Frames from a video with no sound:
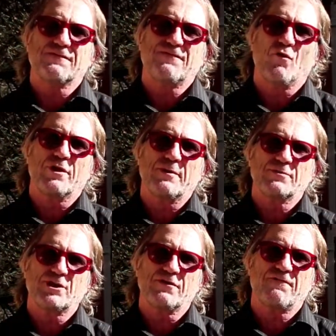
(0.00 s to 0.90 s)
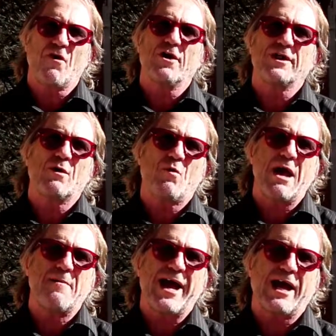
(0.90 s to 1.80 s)
for them to find their
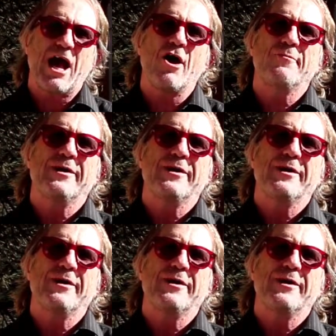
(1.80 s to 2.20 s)
way back home,